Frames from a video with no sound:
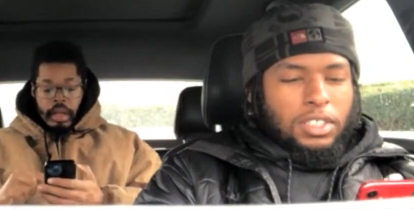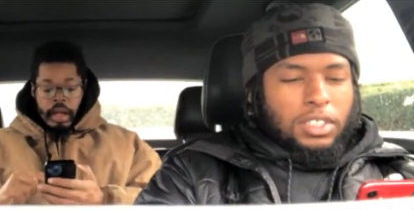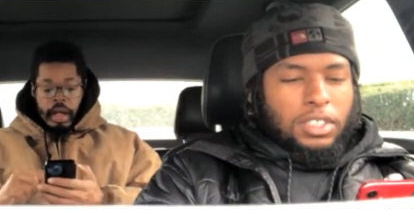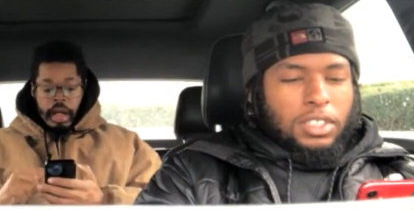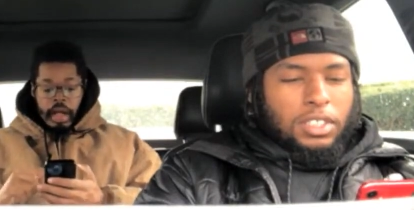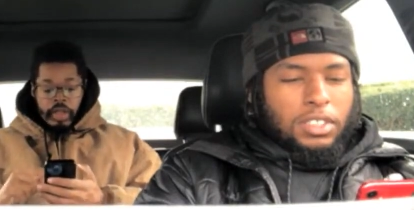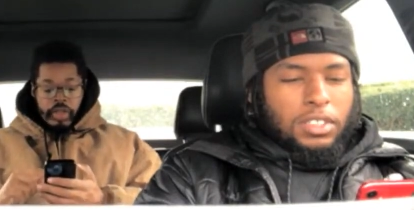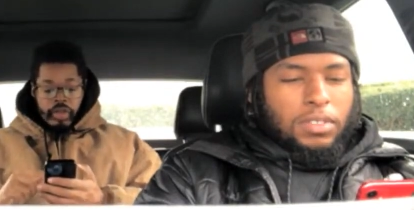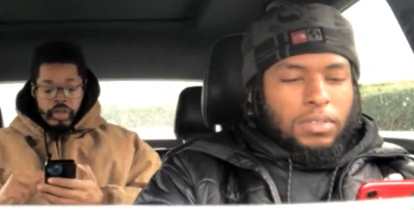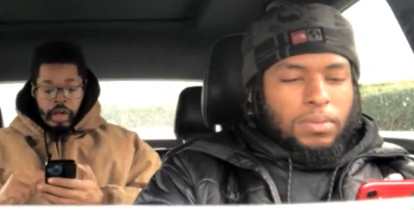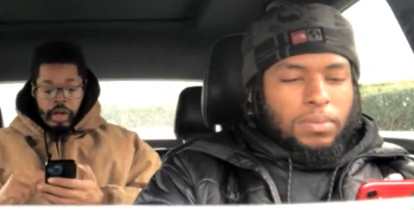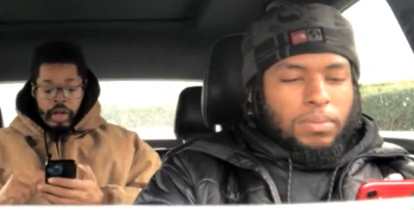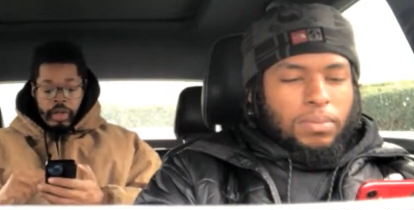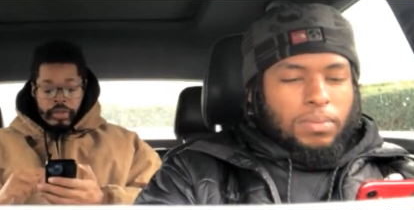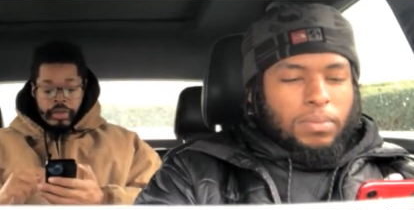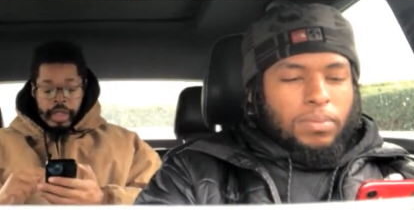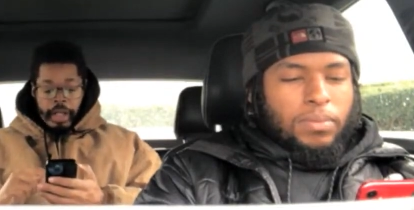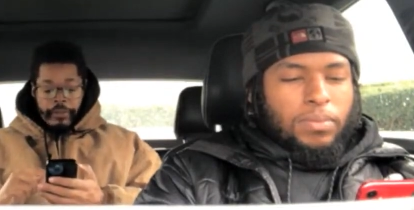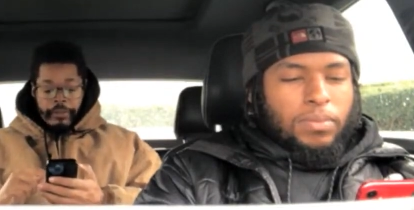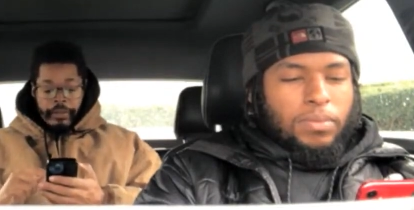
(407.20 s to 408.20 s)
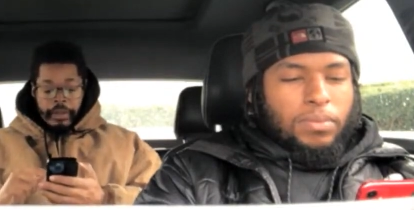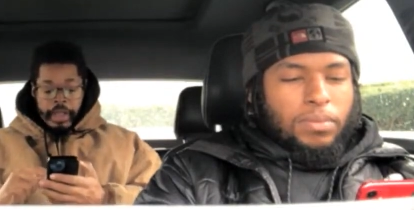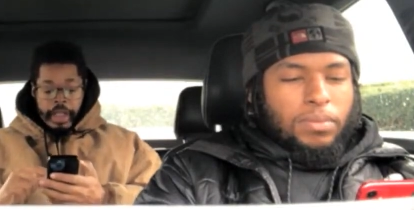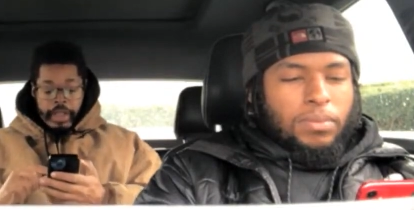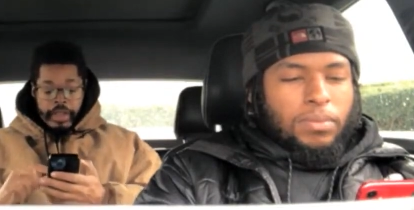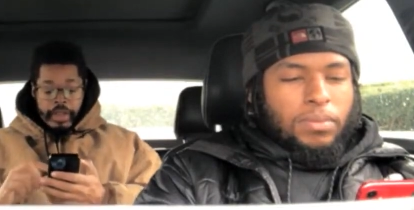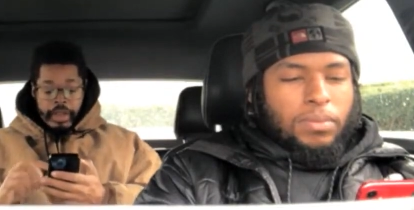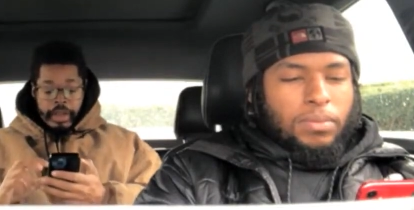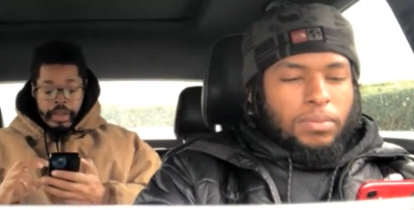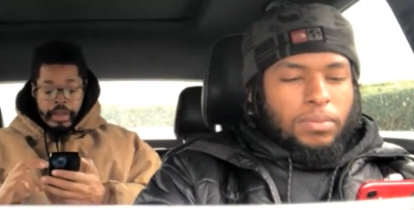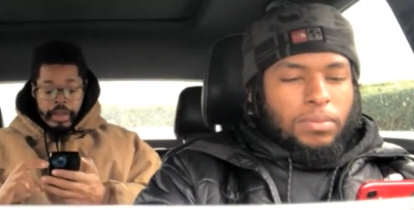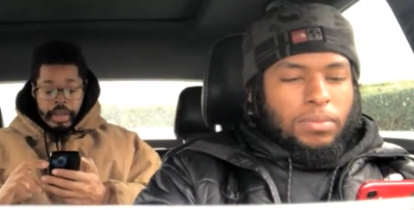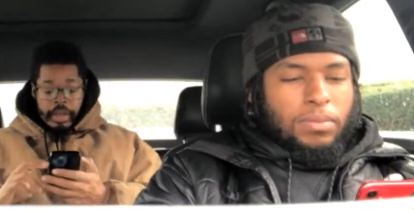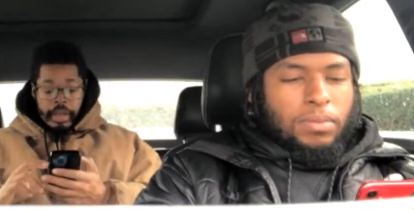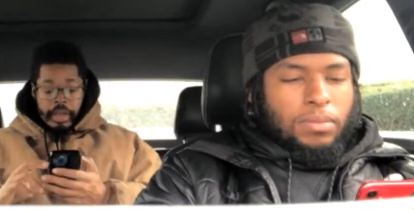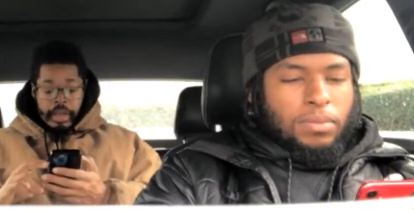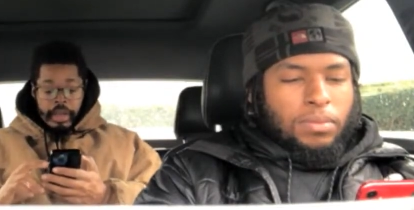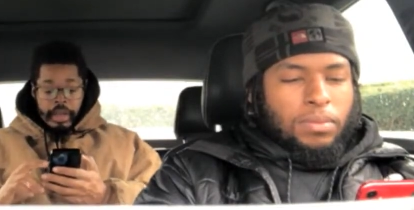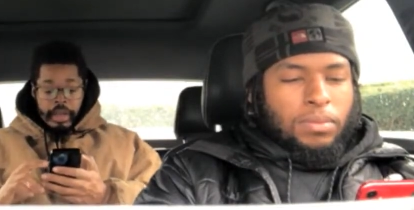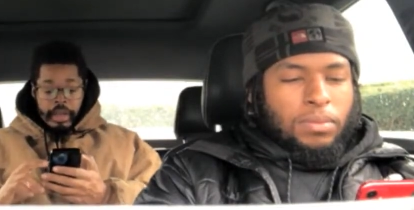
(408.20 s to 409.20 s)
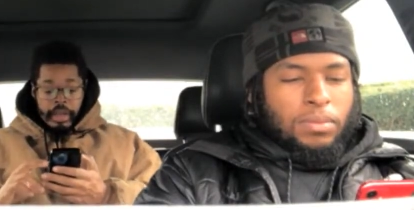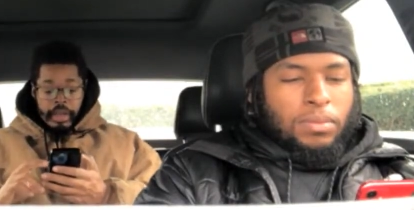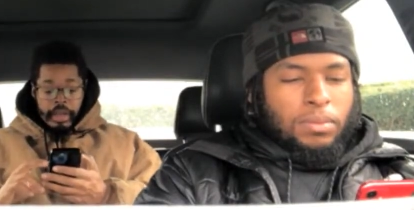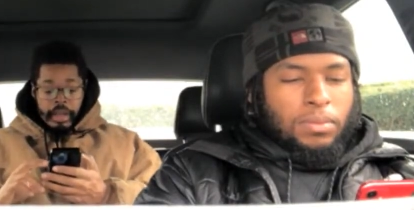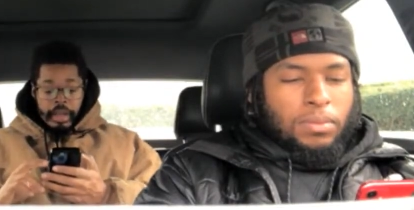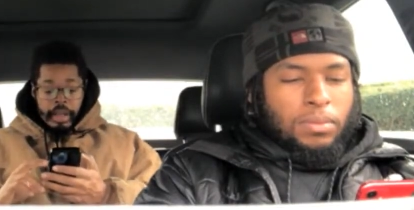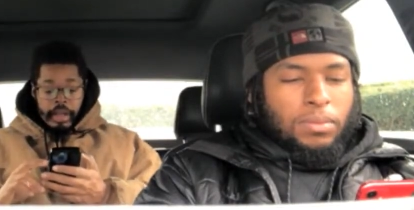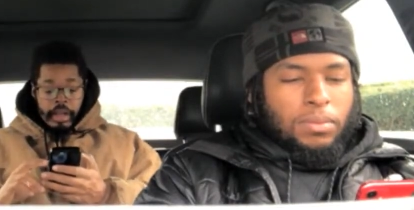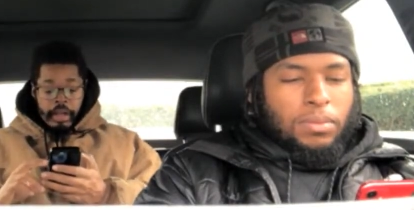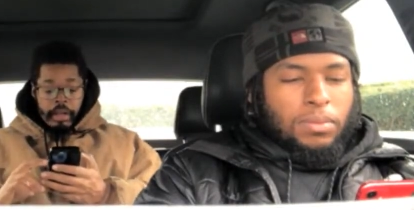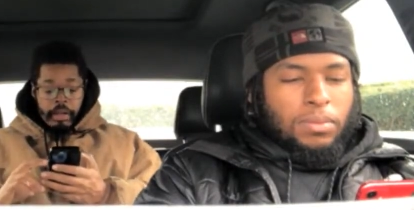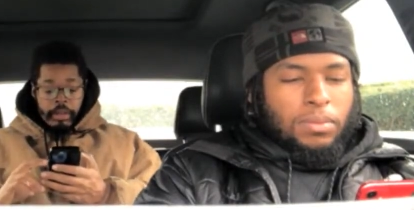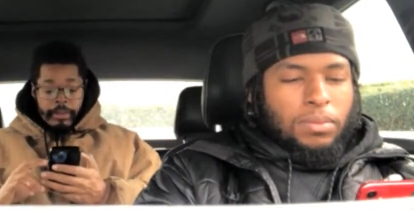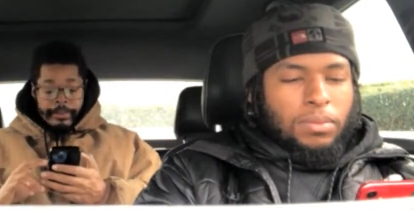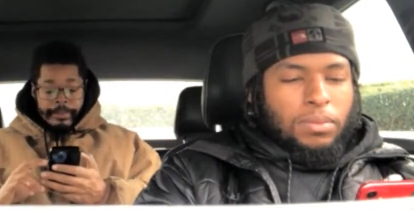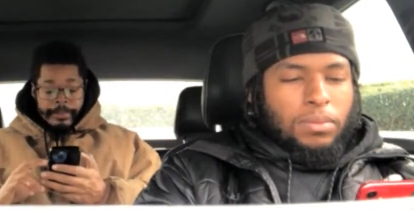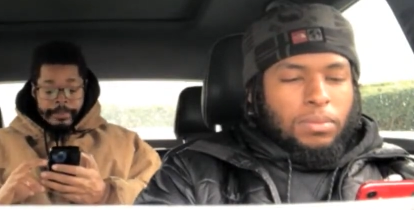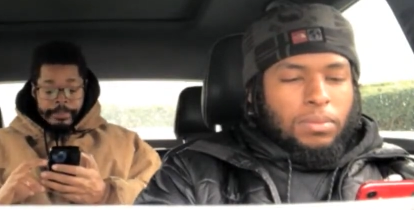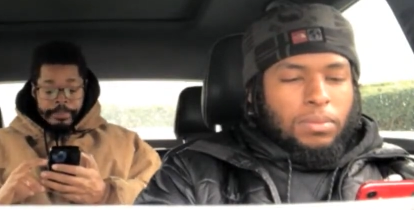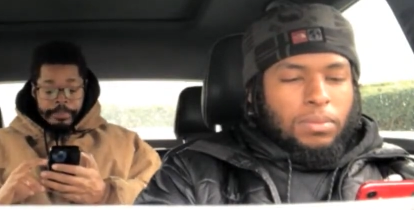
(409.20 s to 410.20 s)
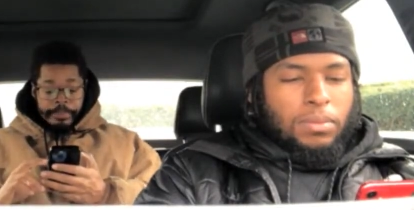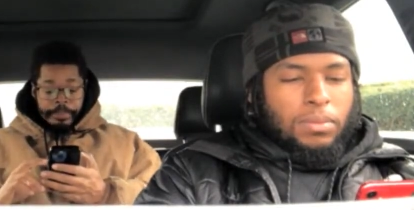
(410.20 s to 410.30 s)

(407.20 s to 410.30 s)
Speaker 1: Uh, Strong's definition. Um,